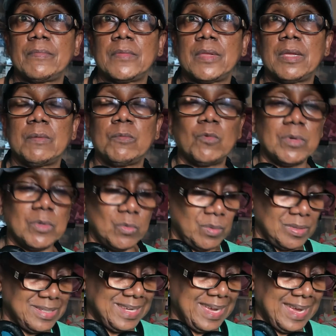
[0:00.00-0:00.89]
And I'm wondering,
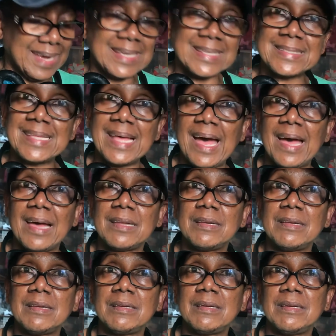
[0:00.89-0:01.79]
what the heck is that?
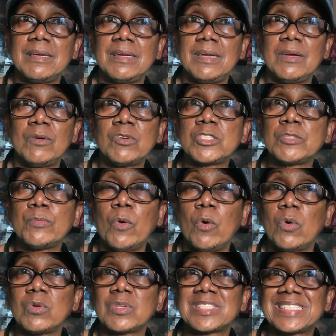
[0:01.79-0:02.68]
It was
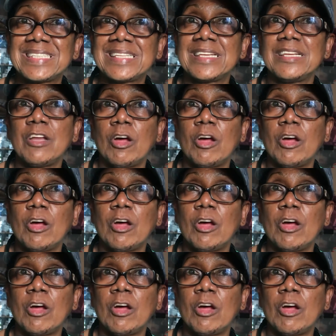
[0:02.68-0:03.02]
mold sitting